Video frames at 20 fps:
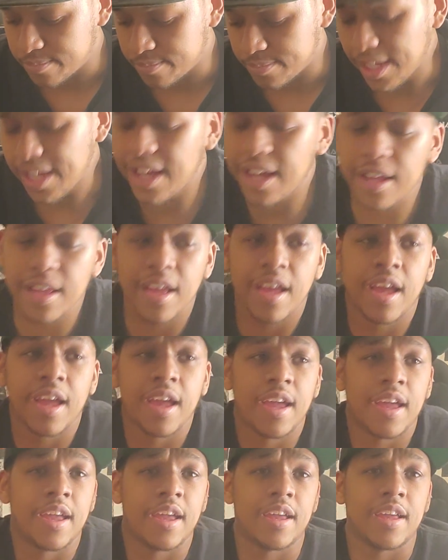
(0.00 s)
But
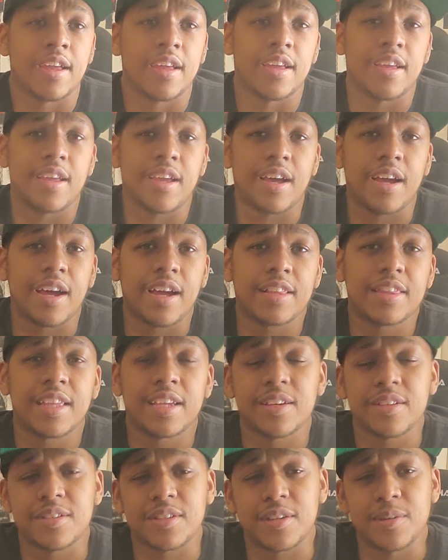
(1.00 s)
I
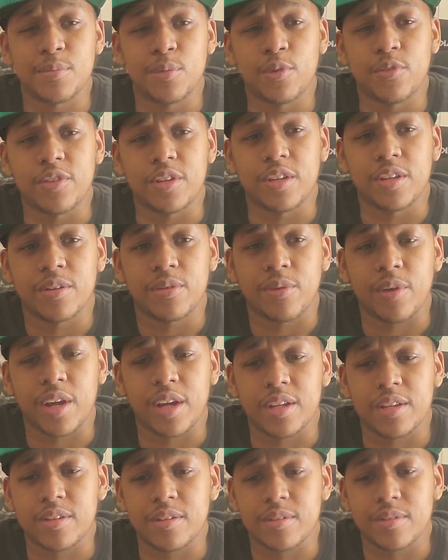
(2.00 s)
think it's a good movie,
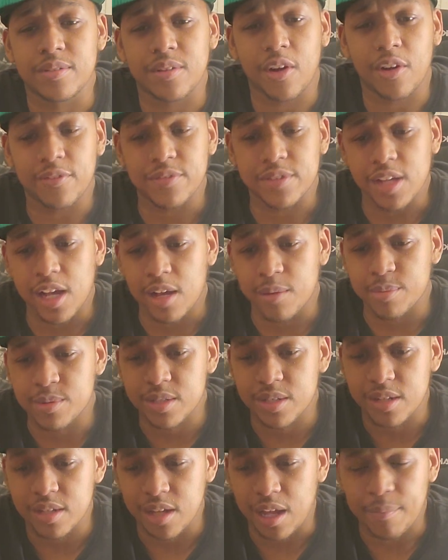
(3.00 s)
right? Off
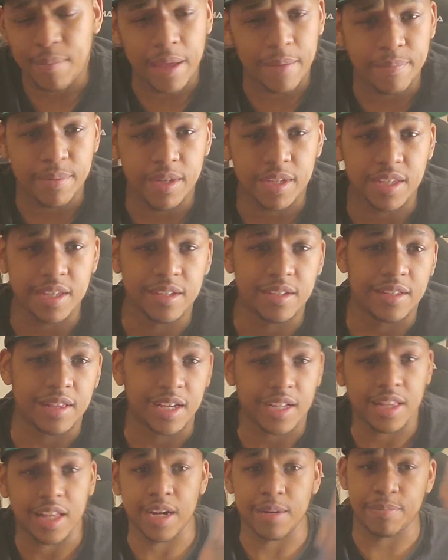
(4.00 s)
tops. I'm not picky,
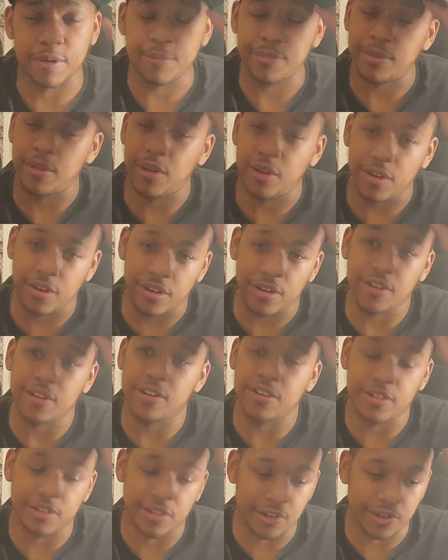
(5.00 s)
like a lot of people are,
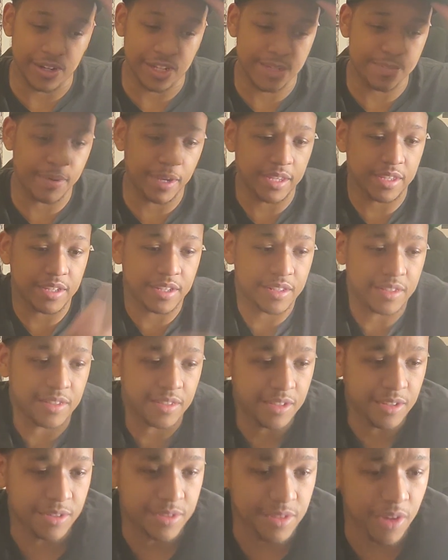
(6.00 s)
you know, expecting
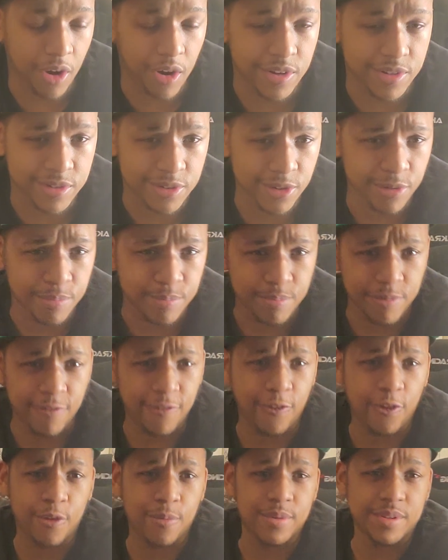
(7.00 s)
these Oscar
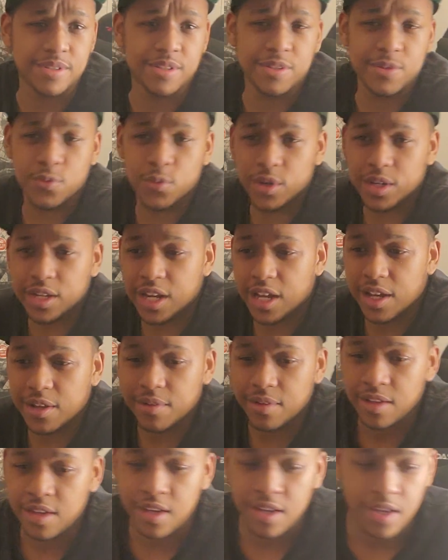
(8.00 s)
performances and whatnot.
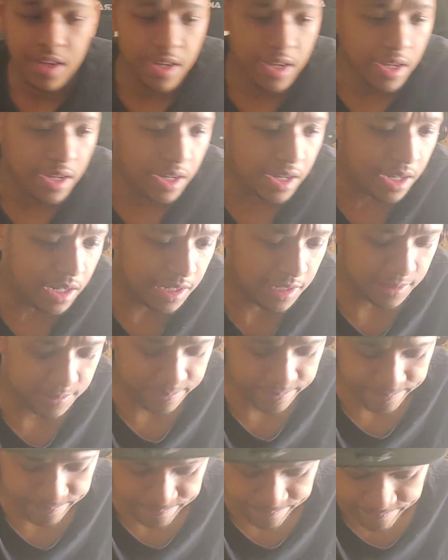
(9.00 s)

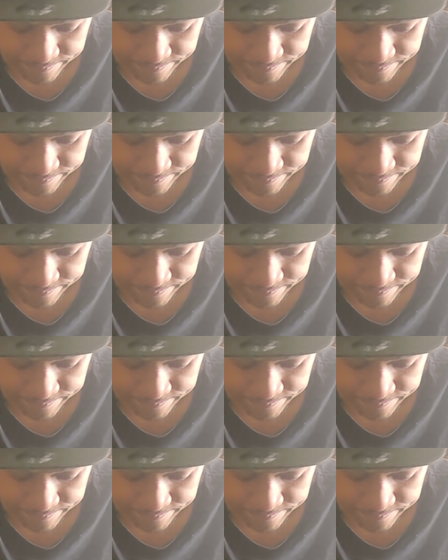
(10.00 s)
You